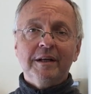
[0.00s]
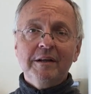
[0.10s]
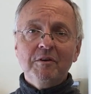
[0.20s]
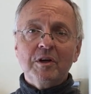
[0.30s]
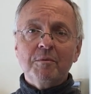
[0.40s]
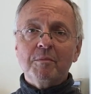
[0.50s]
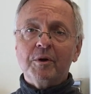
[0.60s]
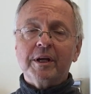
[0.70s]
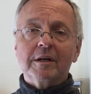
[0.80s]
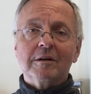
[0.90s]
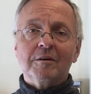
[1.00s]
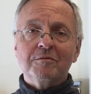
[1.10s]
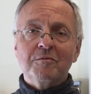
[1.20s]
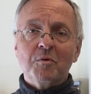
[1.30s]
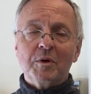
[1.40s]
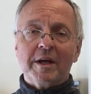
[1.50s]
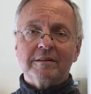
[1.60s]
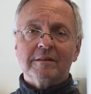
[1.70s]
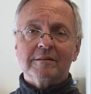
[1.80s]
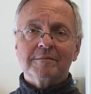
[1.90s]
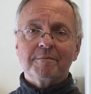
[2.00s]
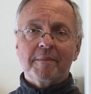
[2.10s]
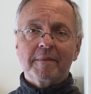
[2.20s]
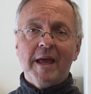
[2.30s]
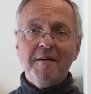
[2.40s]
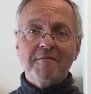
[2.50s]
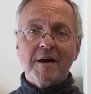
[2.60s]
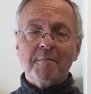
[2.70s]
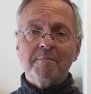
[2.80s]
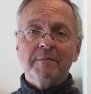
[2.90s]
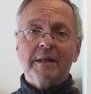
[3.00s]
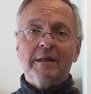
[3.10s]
I'll give you a mnemonic of four letters, FM,